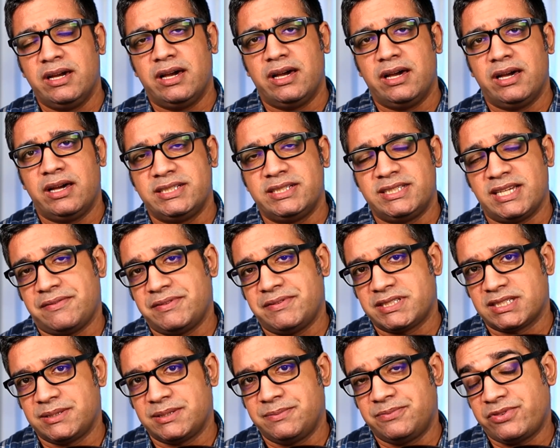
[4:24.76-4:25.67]

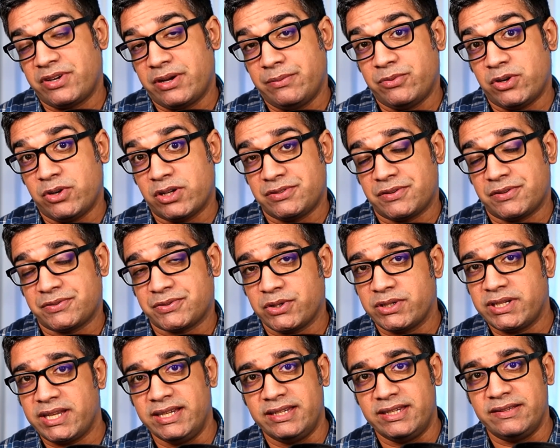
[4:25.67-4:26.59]
JavaScript frameworks for
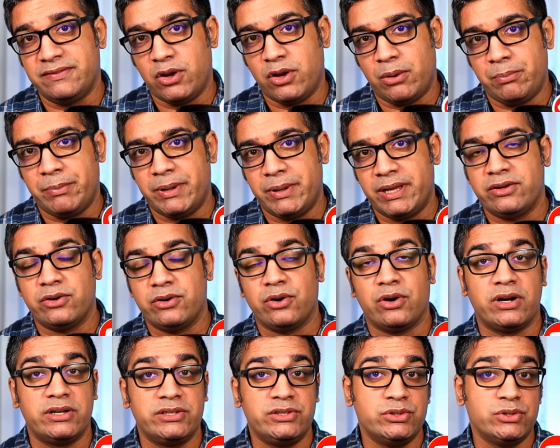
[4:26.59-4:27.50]
front-end development,
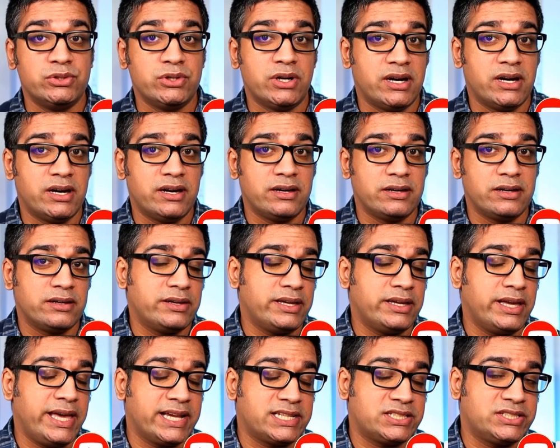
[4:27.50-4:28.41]
or you are
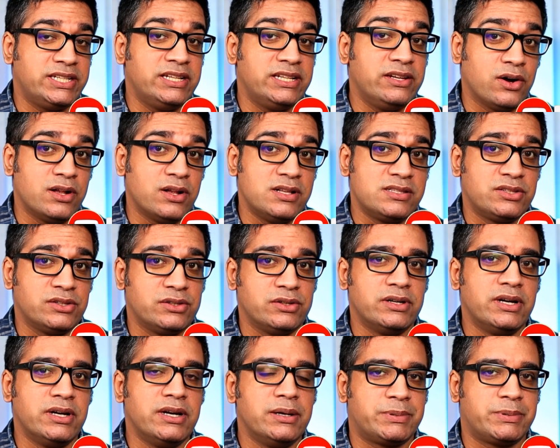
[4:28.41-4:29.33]
actually
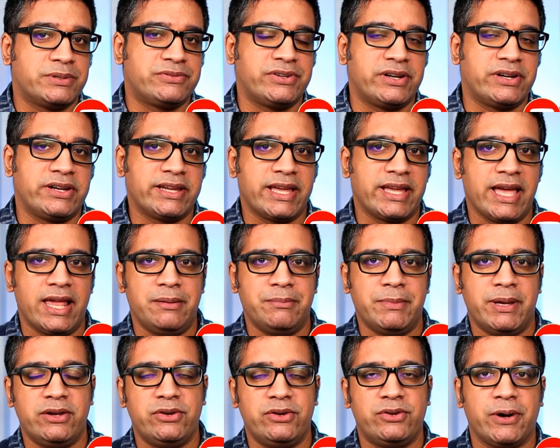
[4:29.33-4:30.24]
also preferring
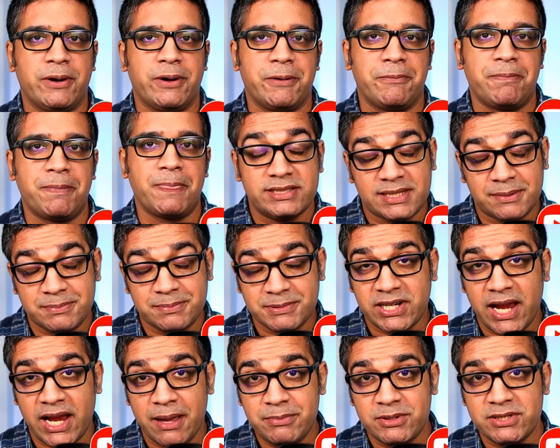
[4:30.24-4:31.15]
Elementor.
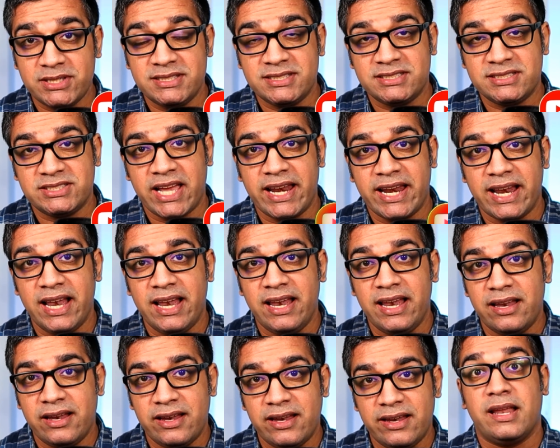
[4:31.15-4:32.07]
Subscribe to this
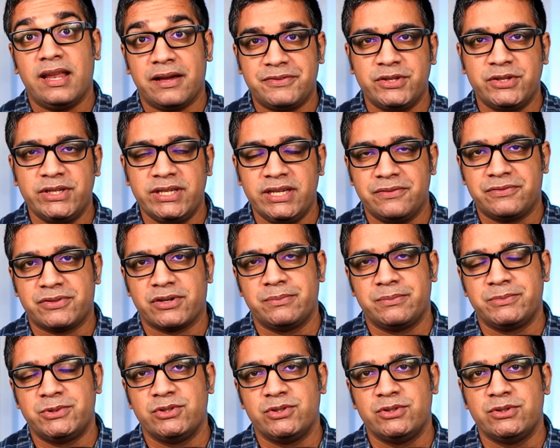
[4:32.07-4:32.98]
channel. Love to hear
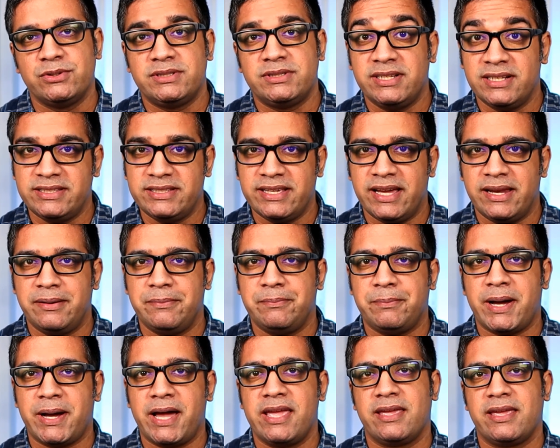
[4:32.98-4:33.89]
from you. Till then,
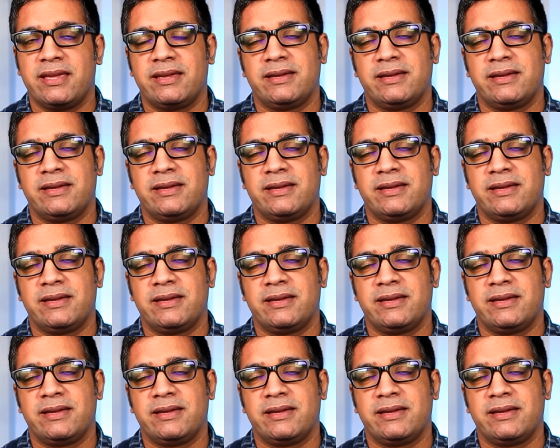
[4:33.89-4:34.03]
bye.